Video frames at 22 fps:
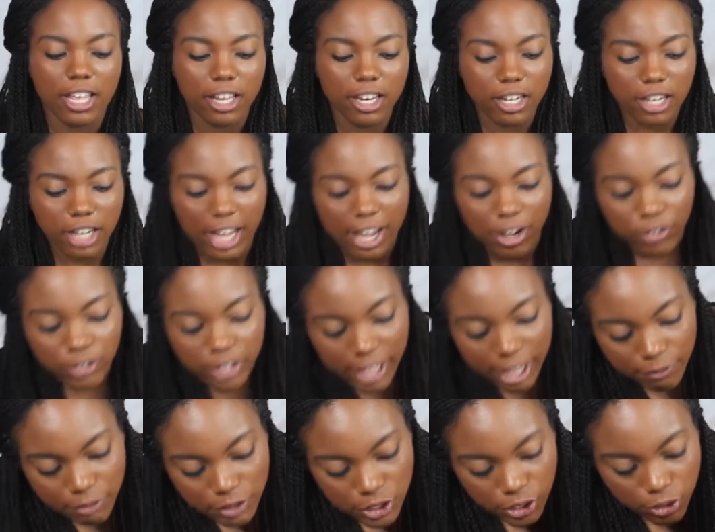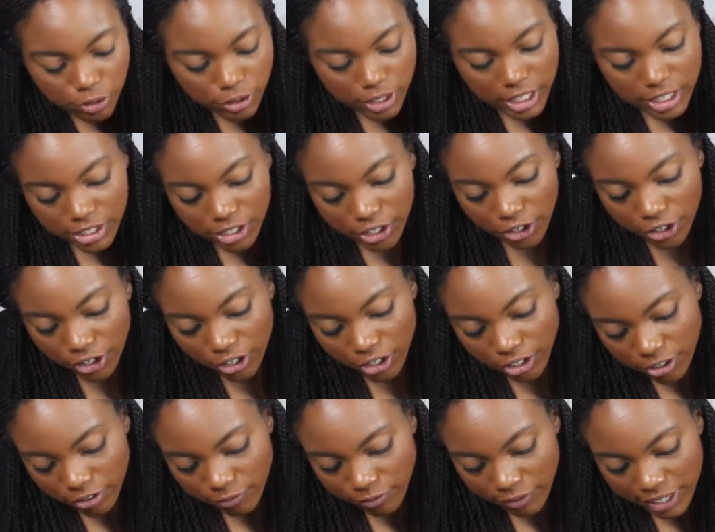And I only have 2 things
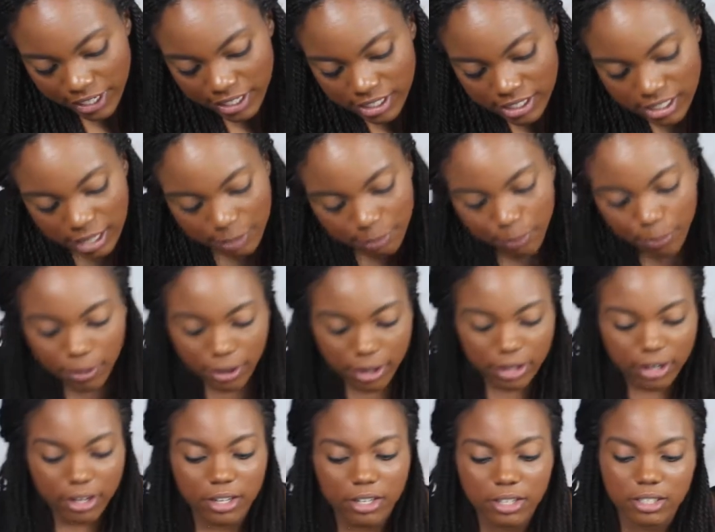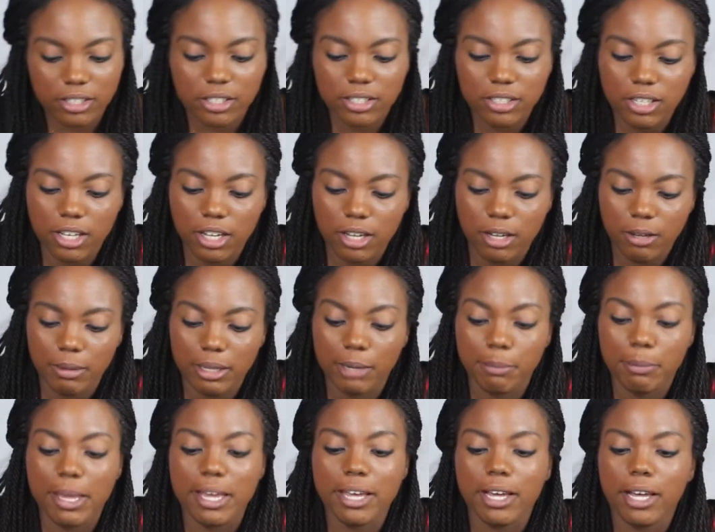that are base products,
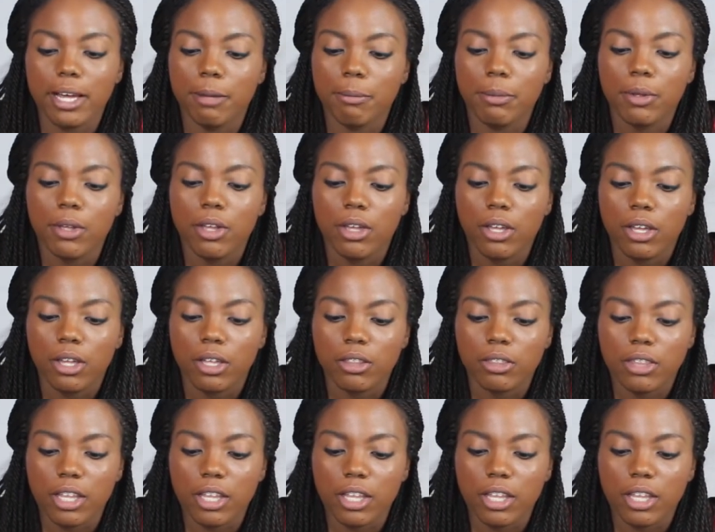like makeup,